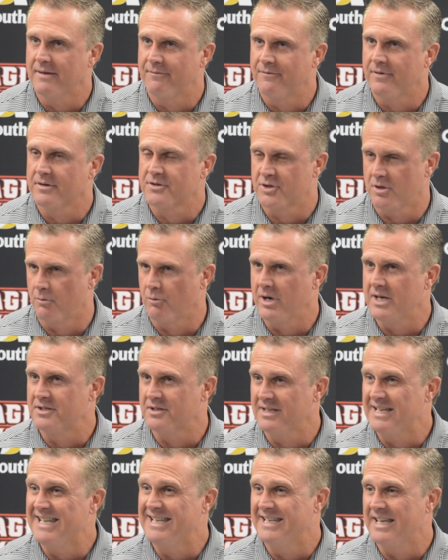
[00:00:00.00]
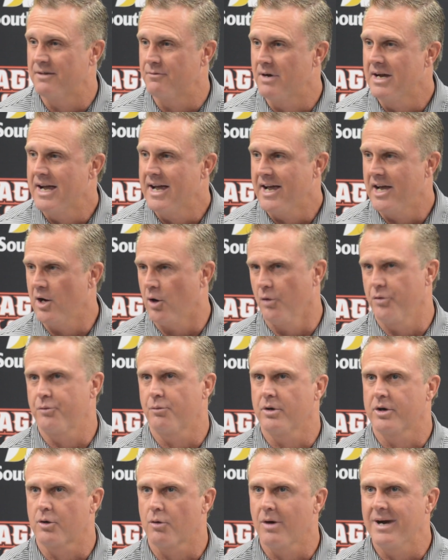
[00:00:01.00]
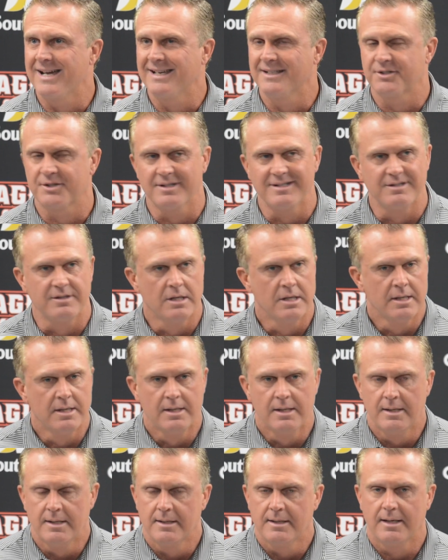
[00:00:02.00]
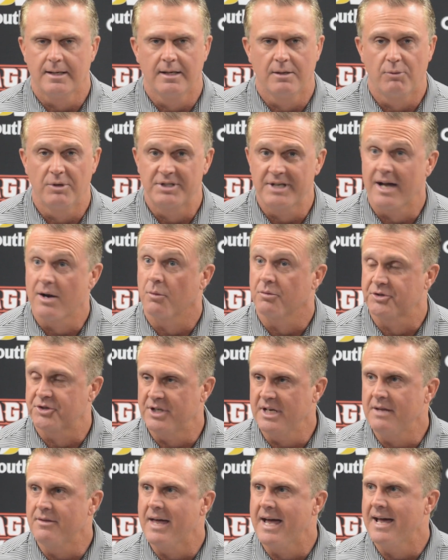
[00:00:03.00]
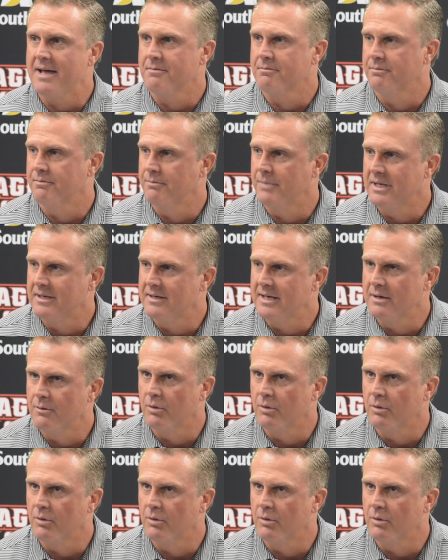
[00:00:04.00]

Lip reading: if for some reason he did health regress, and which I don't see that, but